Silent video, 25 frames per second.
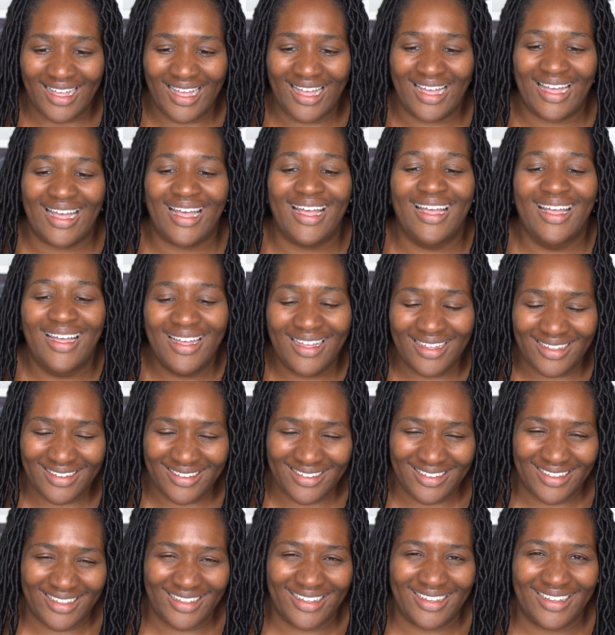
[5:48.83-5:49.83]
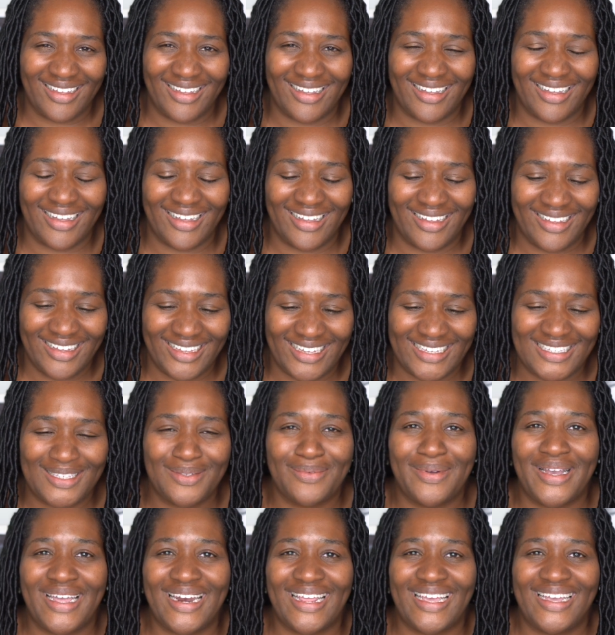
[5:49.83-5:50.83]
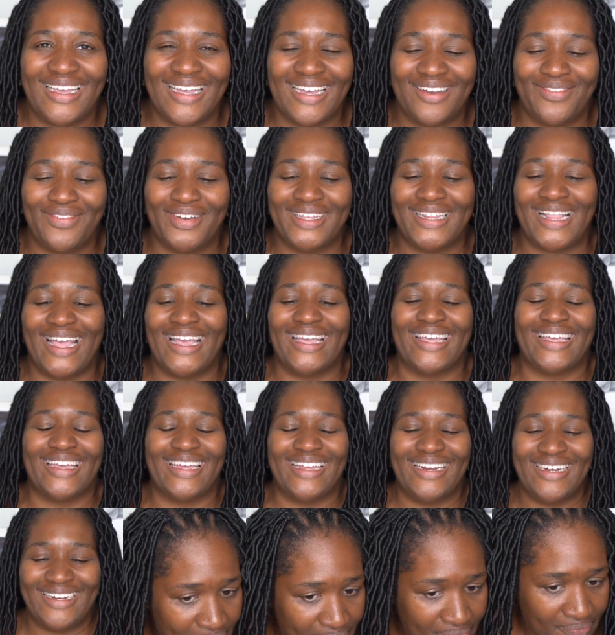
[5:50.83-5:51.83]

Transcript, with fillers: I mean? He's witty. We like it.